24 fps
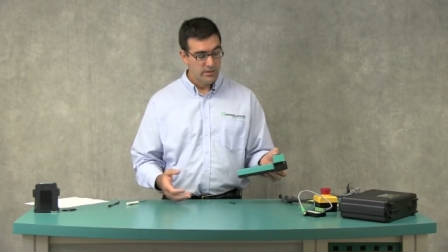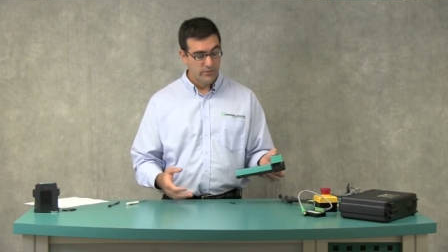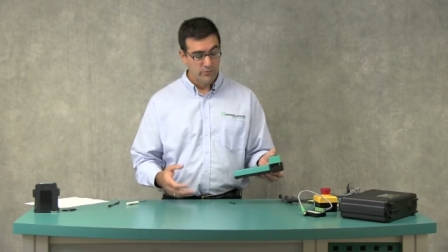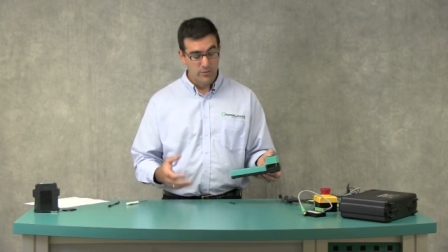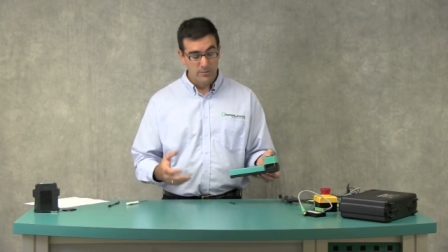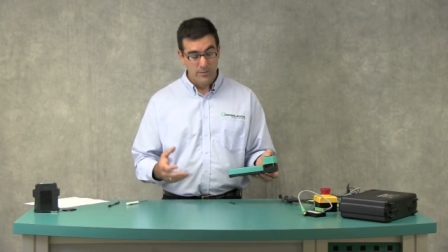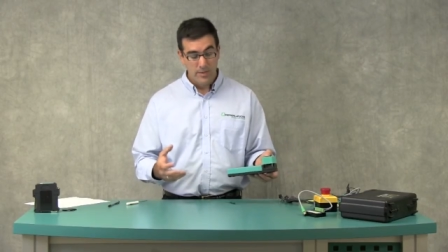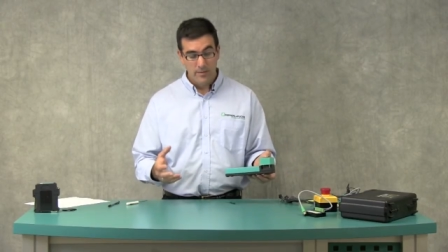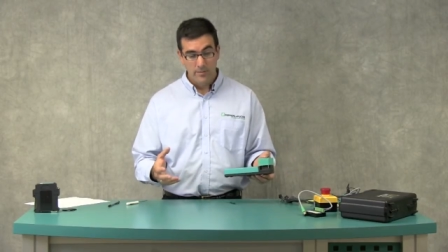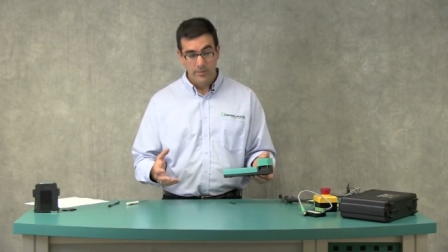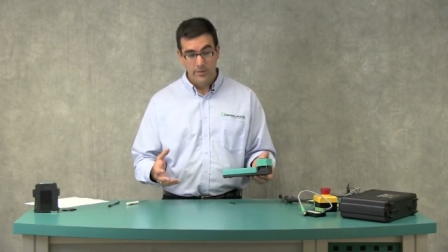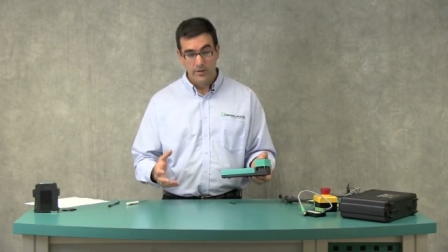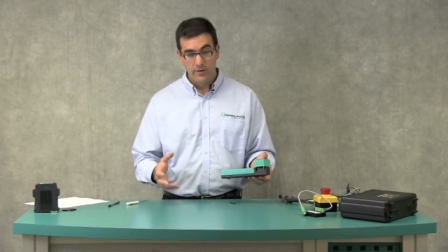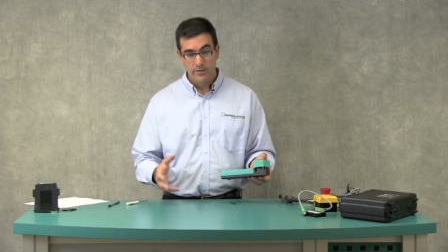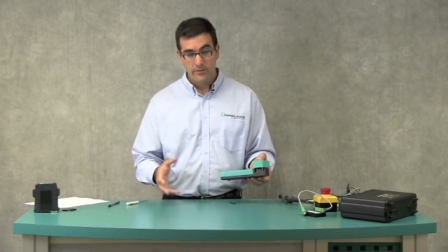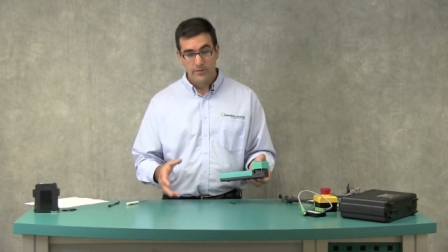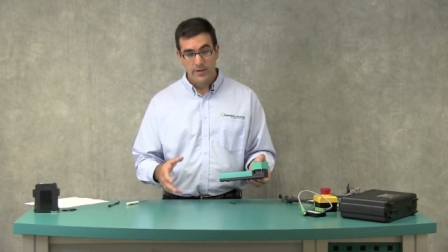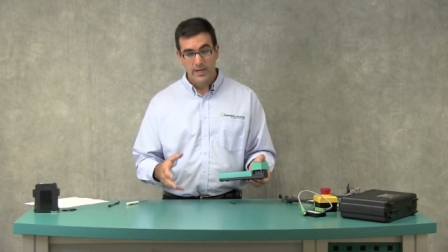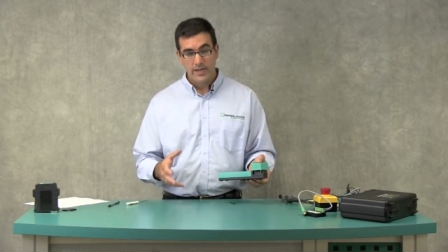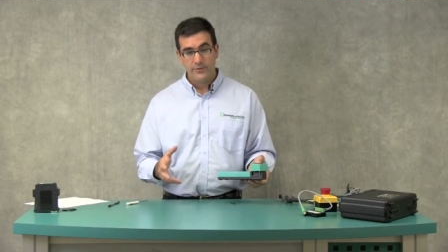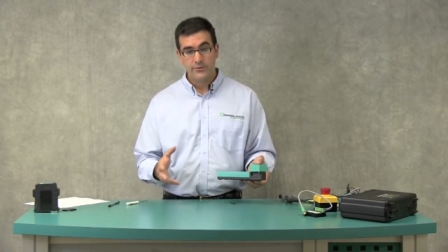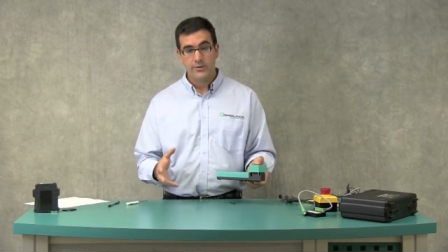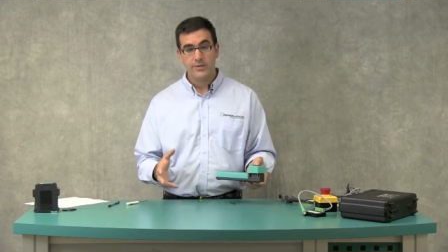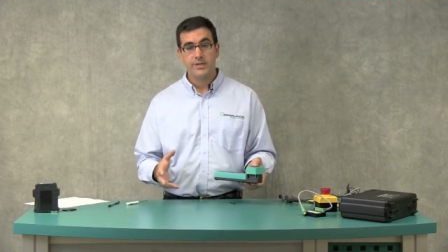remember,
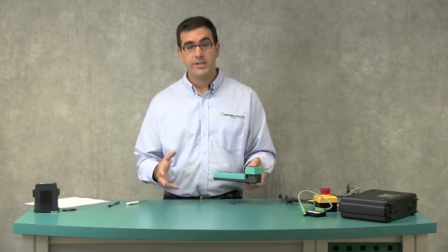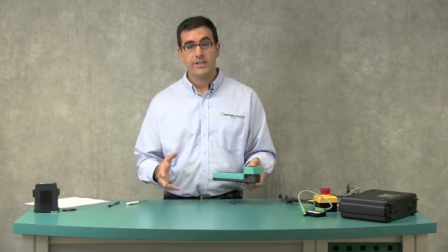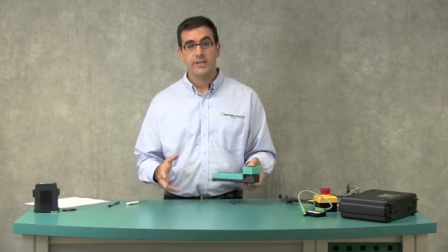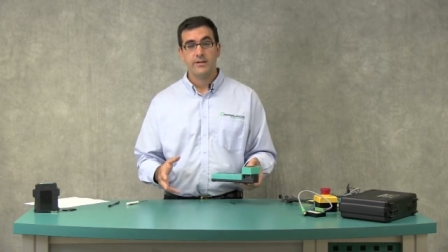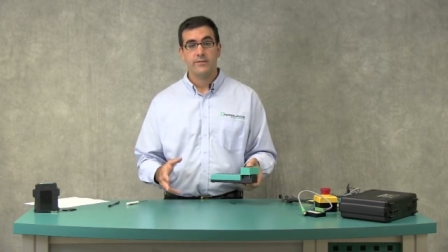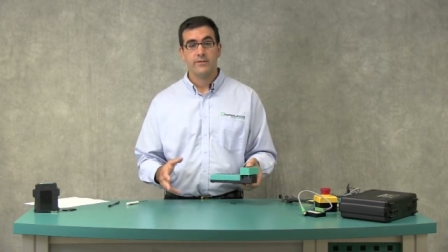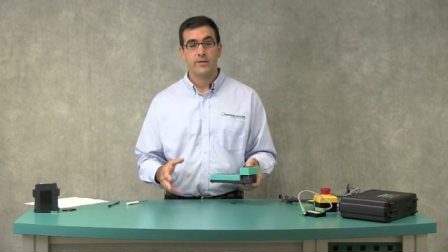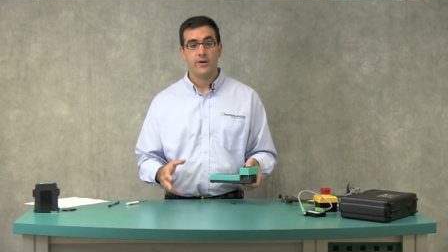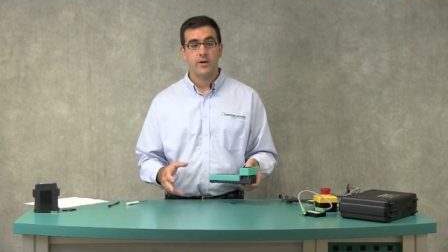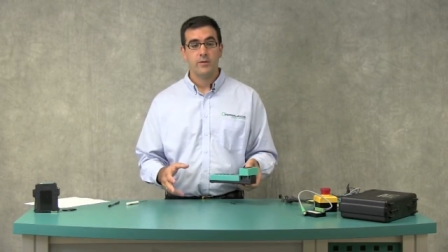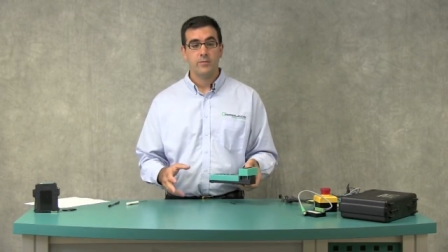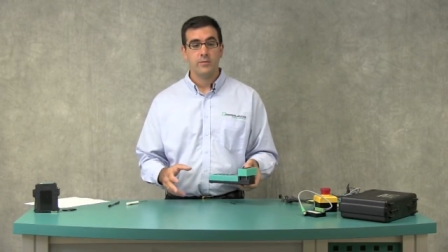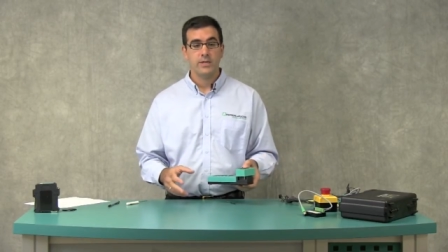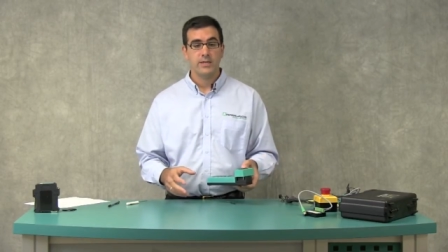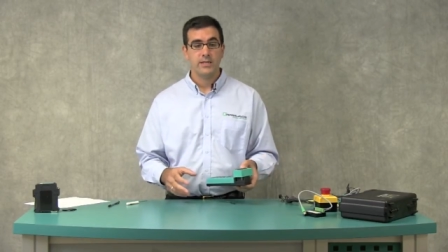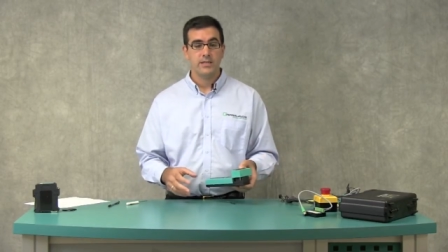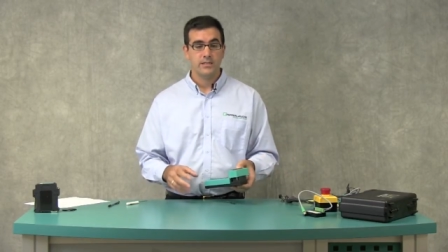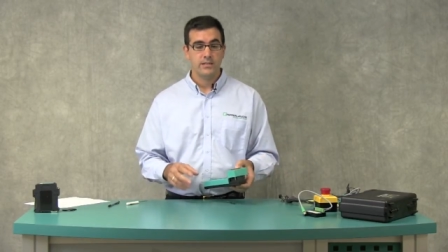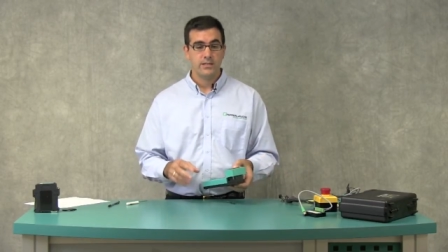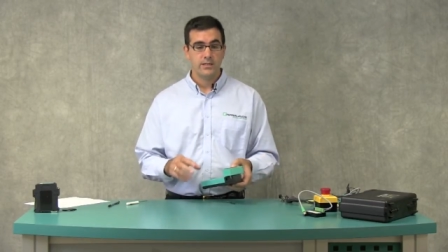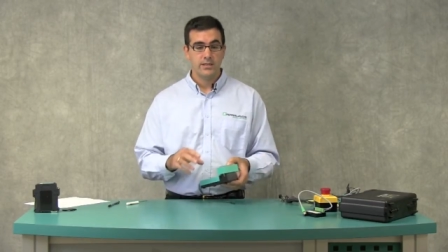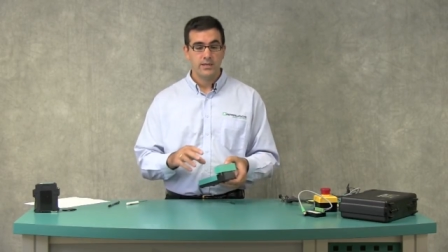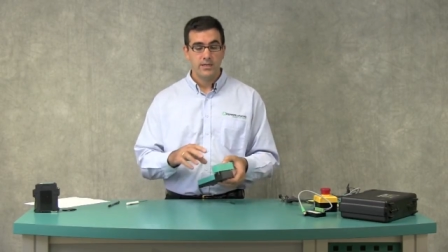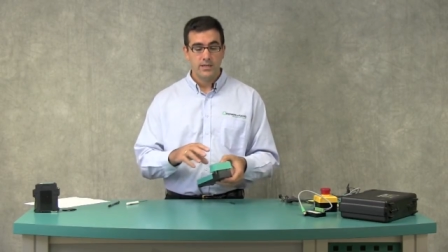factory default
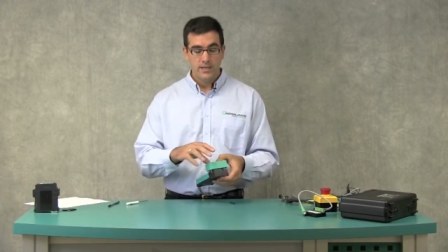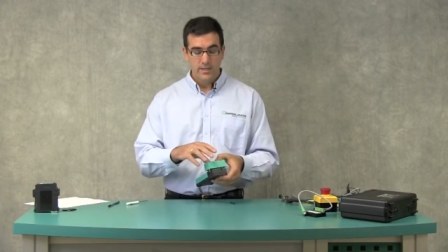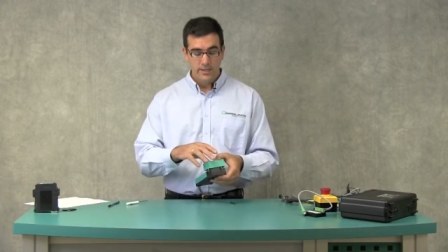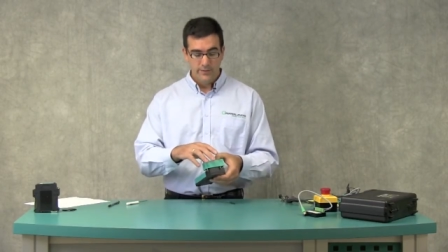means